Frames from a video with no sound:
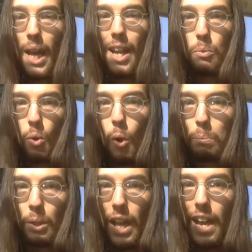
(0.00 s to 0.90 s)
and role
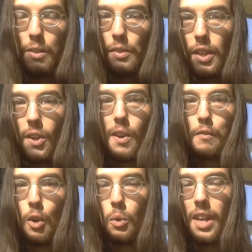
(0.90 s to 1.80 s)
play that they're
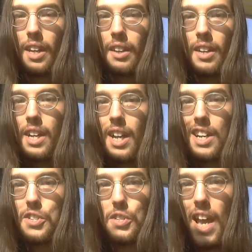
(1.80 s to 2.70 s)
evoking
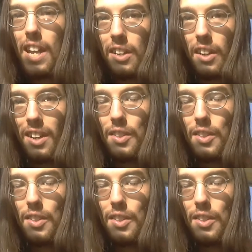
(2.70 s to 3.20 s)
Satan.